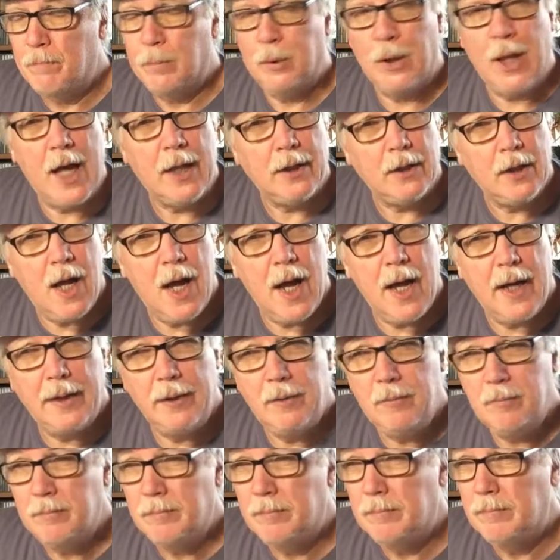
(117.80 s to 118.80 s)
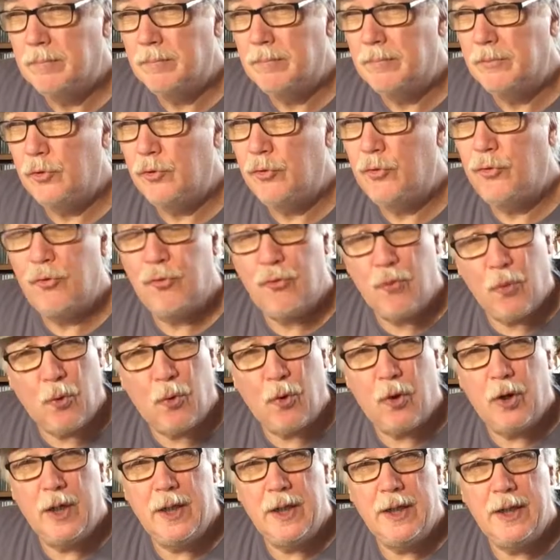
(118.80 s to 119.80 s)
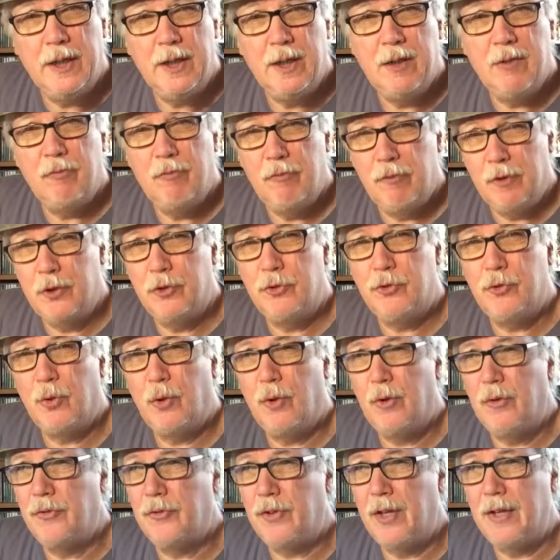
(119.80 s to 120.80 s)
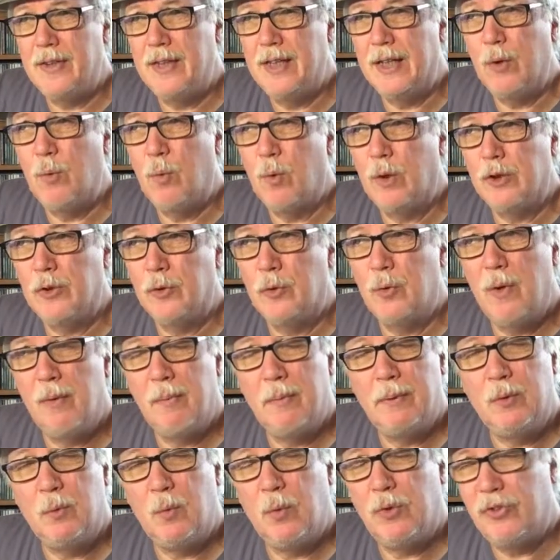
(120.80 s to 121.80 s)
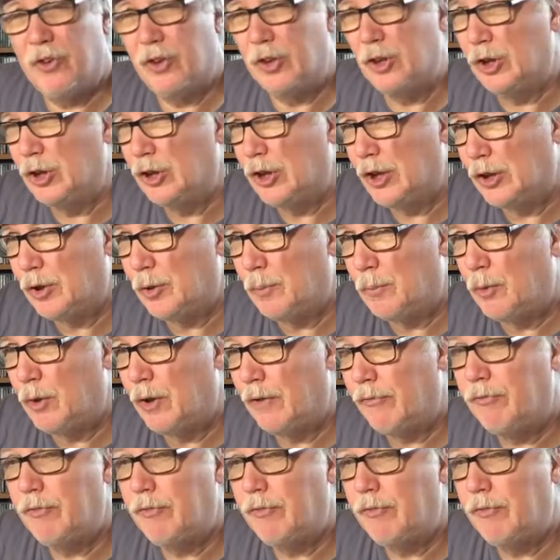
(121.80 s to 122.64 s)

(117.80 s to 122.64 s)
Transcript: Plotline, story, visuals. I think Wonder Woman was a little more